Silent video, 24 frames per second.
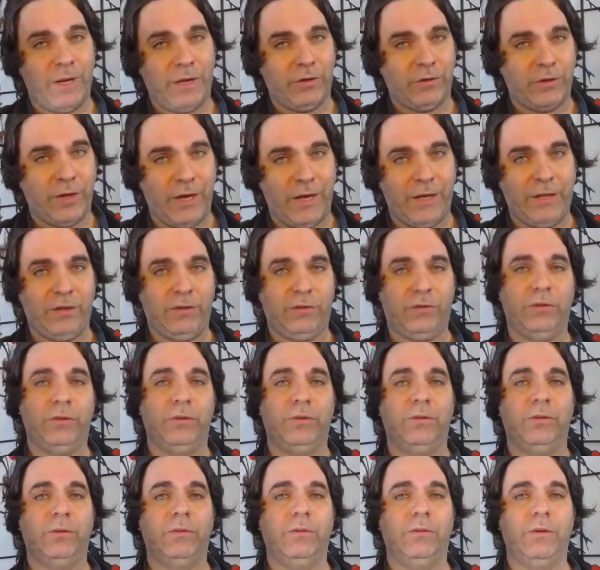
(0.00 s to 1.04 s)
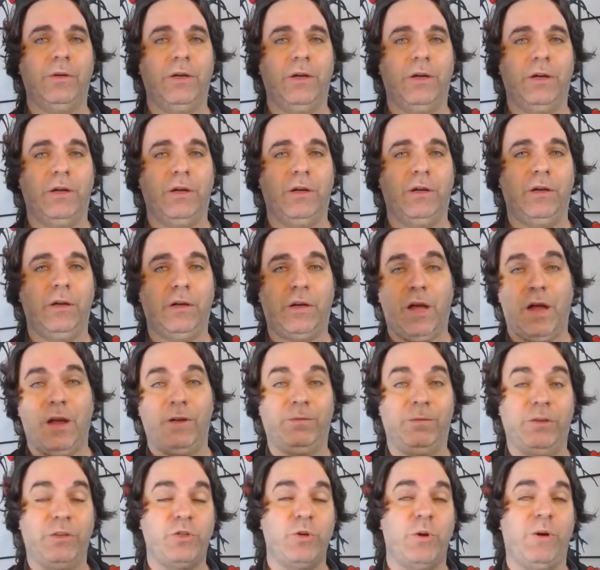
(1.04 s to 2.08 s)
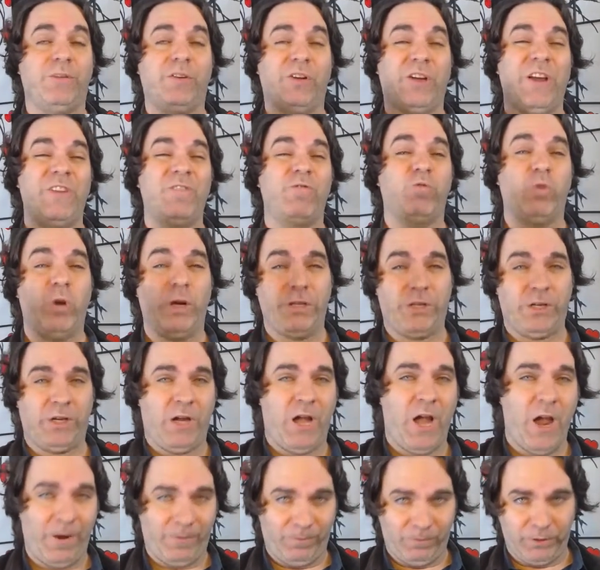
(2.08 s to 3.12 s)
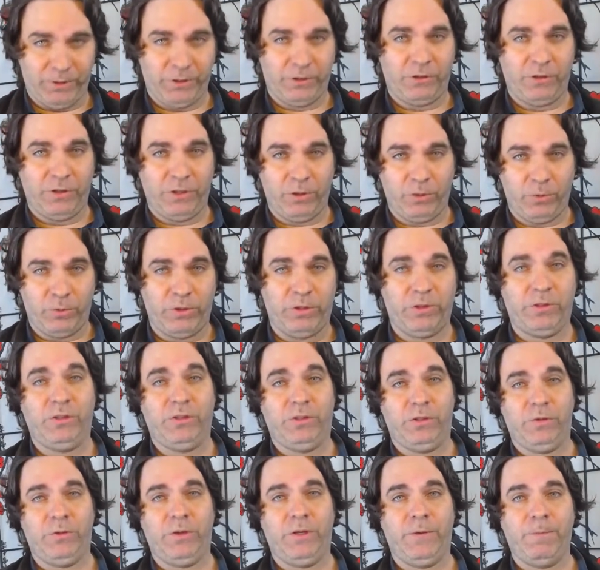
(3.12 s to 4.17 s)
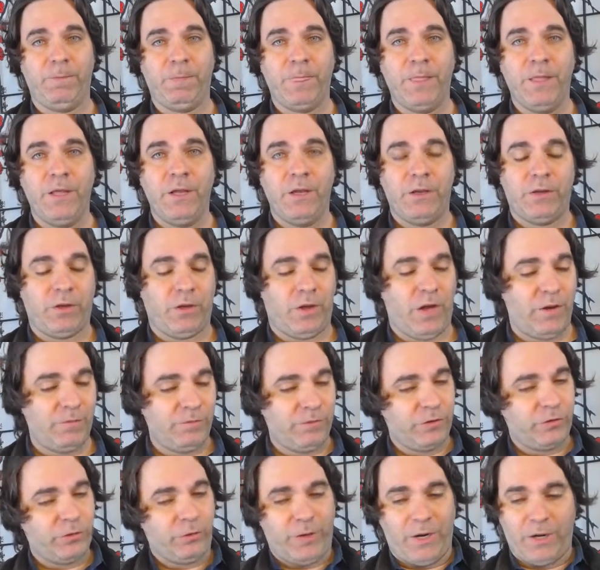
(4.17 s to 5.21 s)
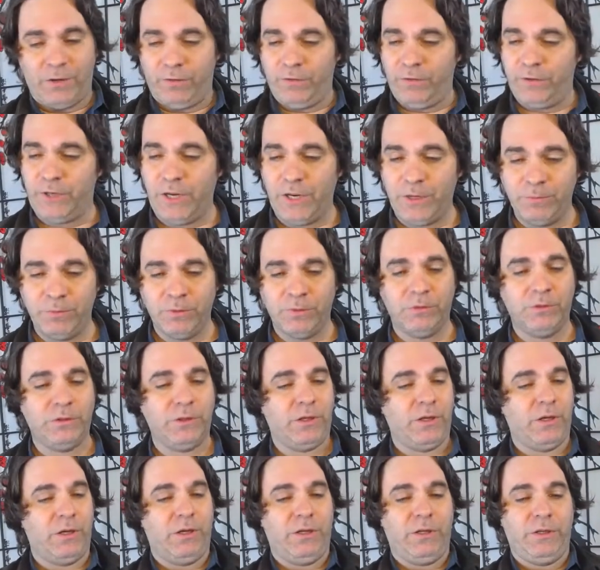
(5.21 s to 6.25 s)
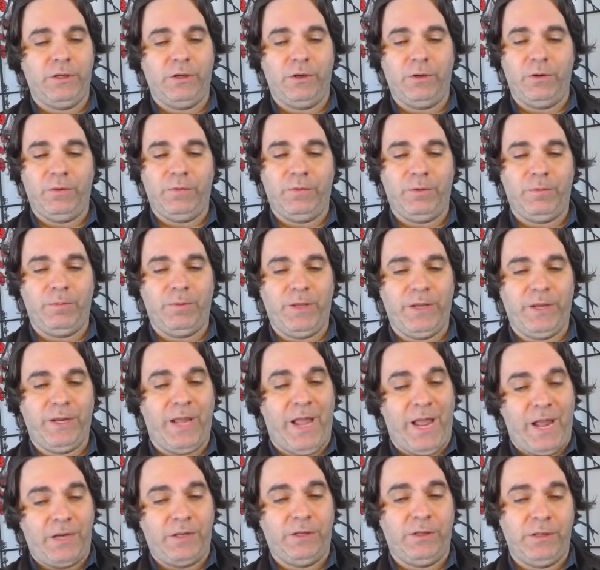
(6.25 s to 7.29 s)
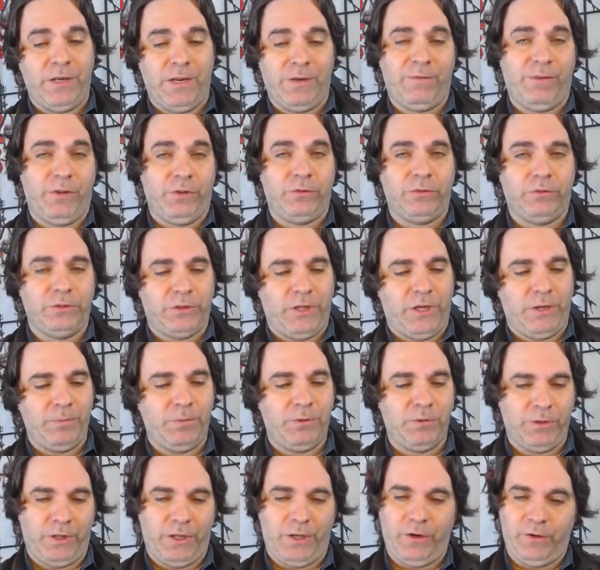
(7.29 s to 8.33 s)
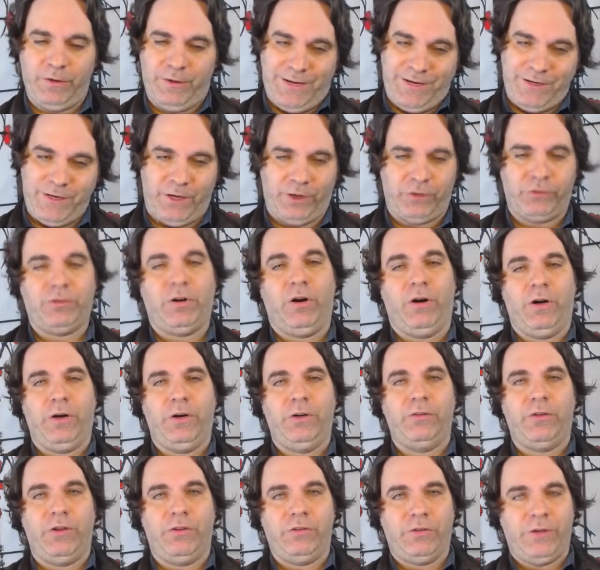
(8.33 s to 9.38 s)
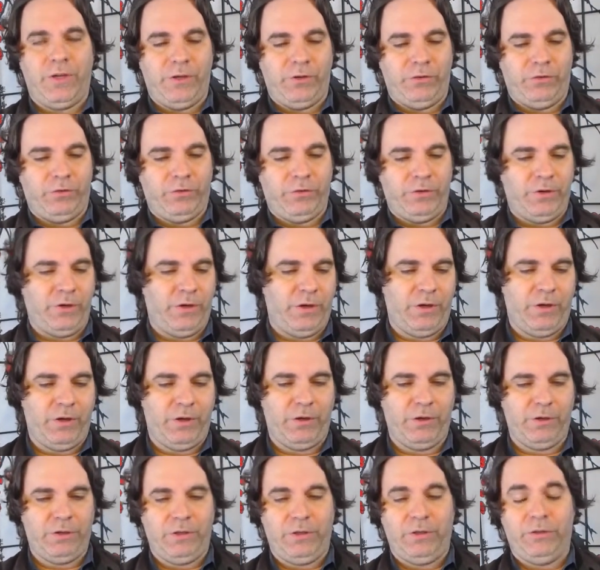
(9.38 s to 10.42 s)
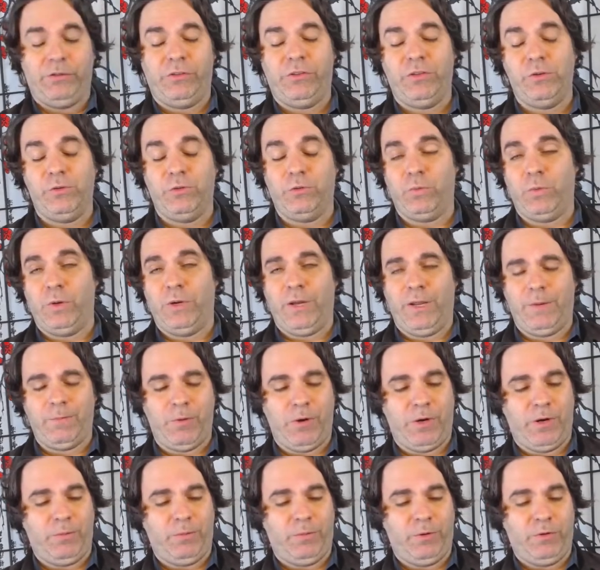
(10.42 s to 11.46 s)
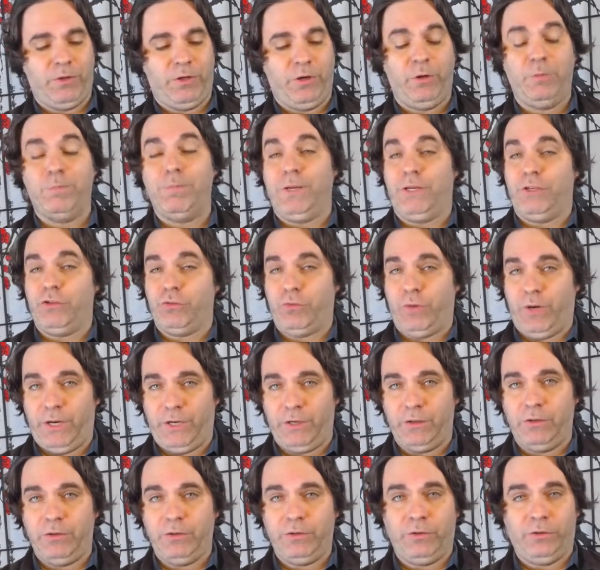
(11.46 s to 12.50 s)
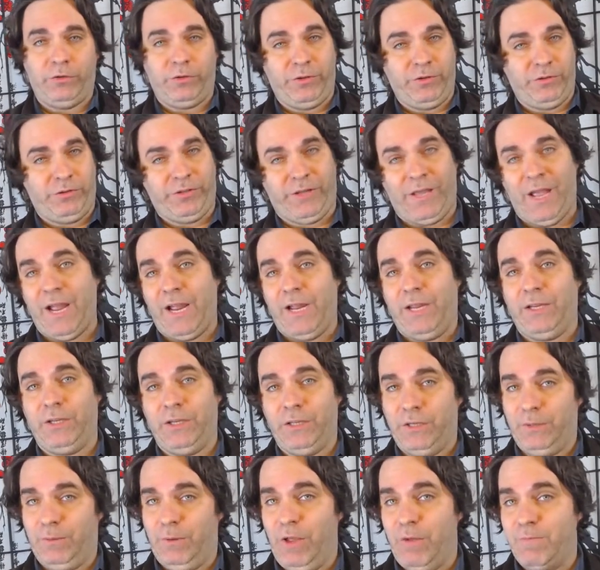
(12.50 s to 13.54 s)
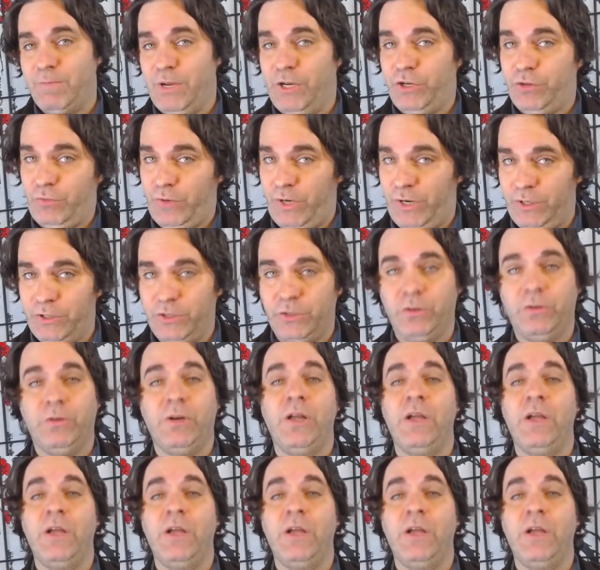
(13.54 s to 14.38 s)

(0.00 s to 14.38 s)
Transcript: tie it to a conflict. You have to confront a conflict in order to do it. The conflicts are out on the table. If you're playing at a physical table, they are index cards that says, let's use one I brought up earlier, betrayal. So this guy betrayed you.